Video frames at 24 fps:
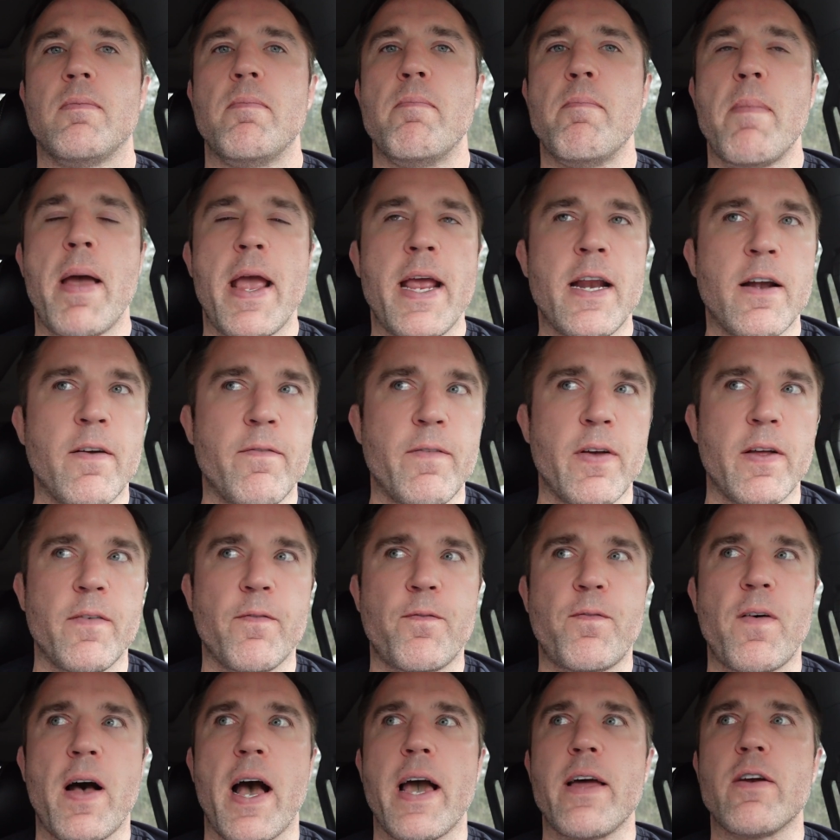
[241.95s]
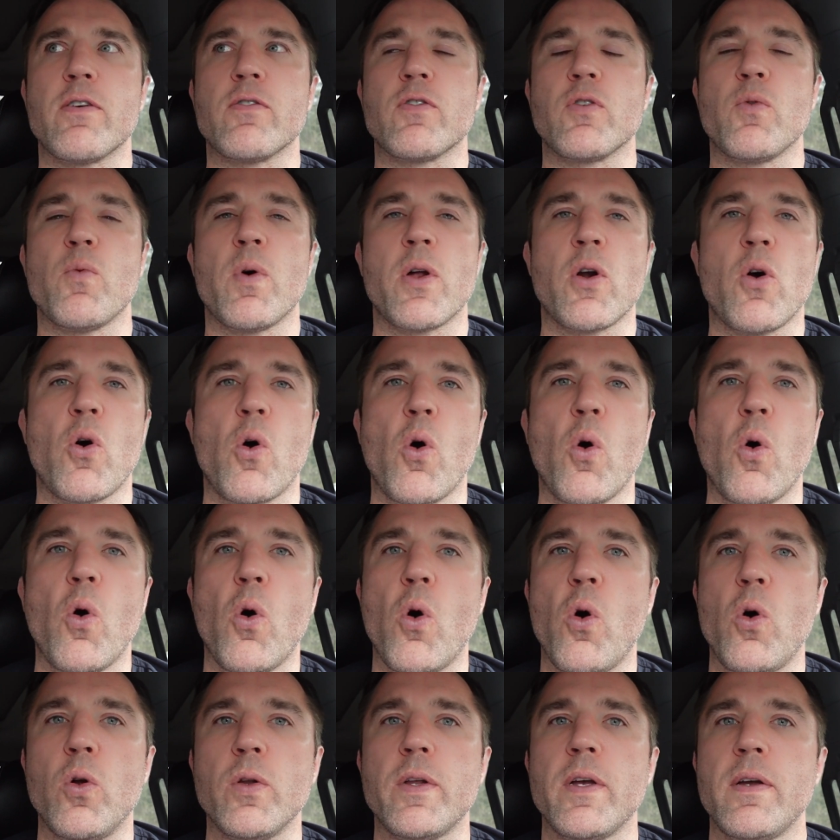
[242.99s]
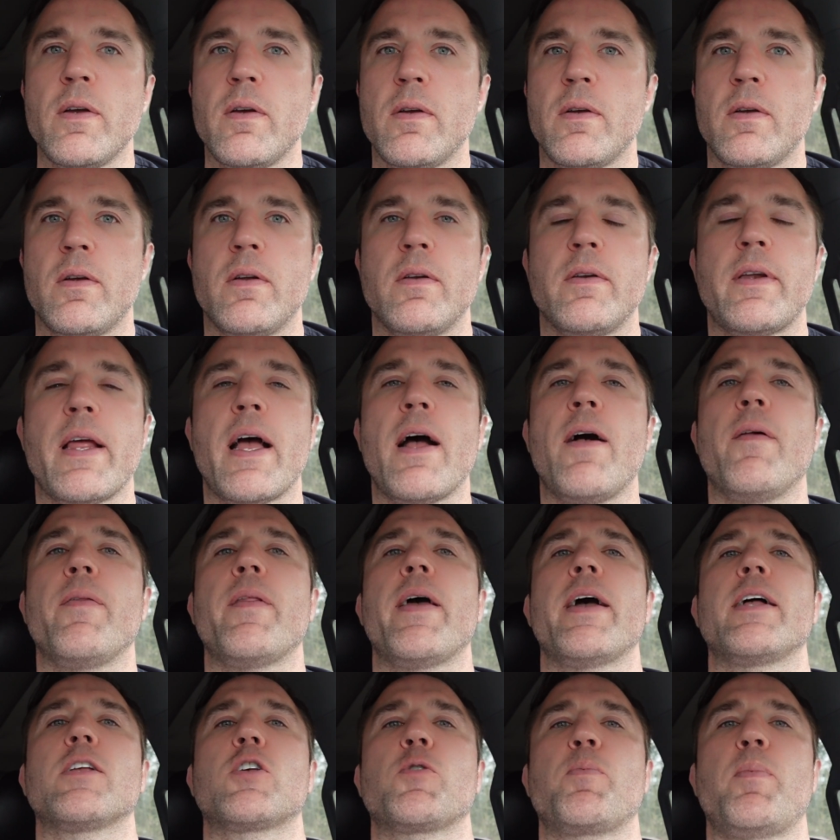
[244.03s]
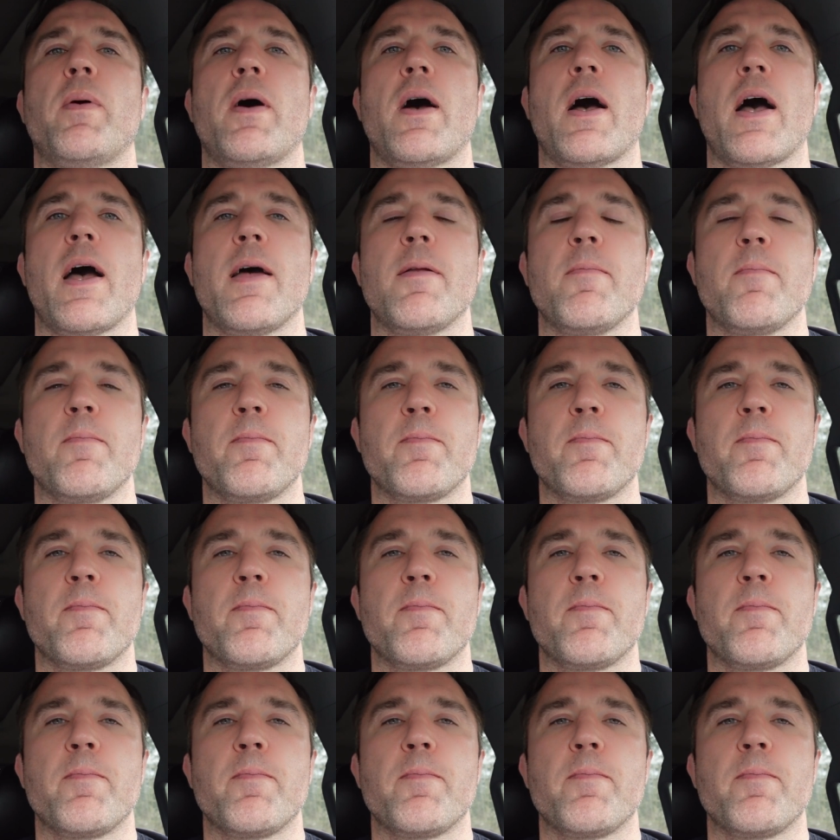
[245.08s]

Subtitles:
Main event fighters that want to hold down that spot.